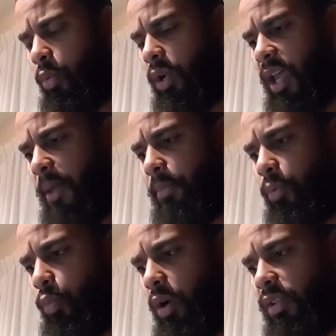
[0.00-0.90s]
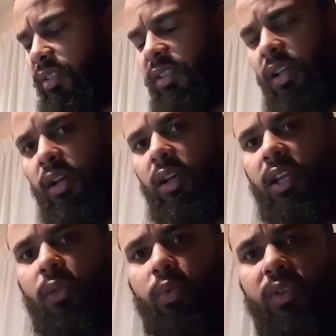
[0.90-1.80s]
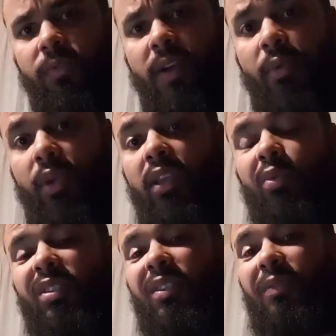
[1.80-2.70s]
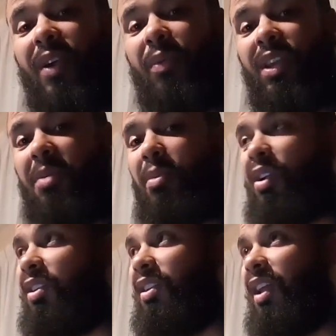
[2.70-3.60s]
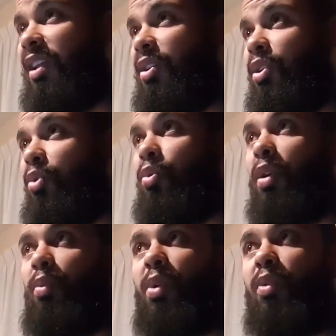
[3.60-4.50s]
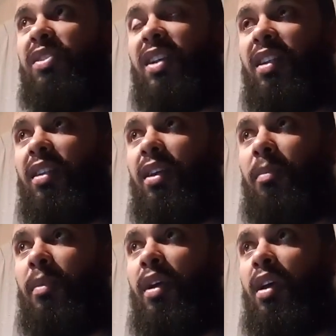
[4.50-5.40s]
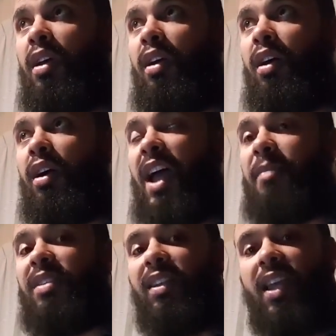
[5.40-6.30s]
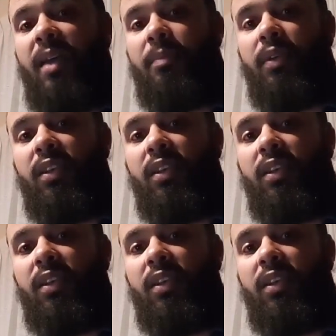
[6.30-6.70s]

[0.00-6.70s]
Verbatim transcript: what happened was uh, it was very it was a very demonic day. You know, we was at um, uh, Amsterdam